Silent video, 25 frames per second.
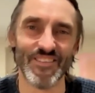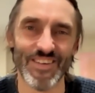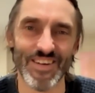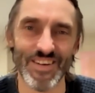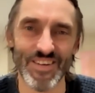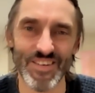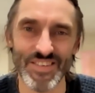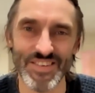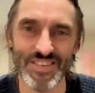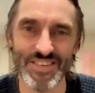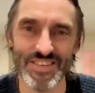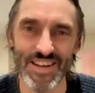where
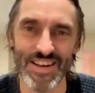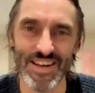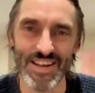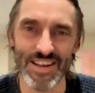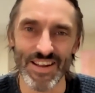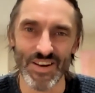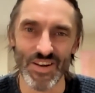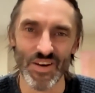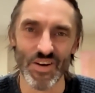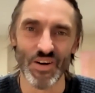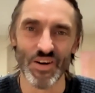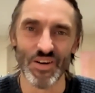it was sunny
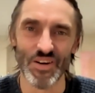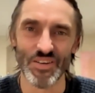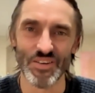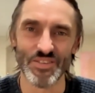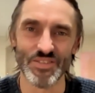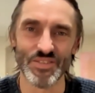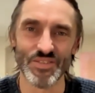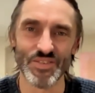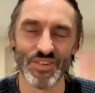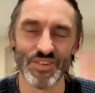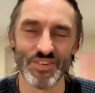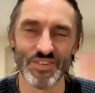and hot
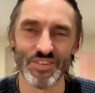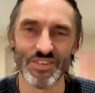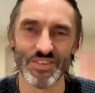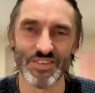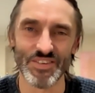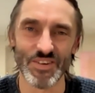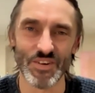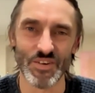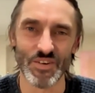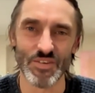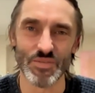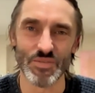as
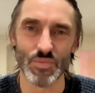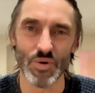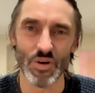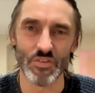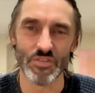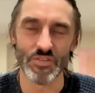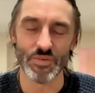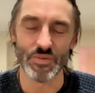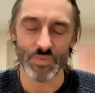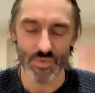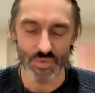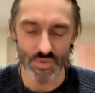long as
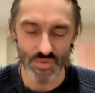possible.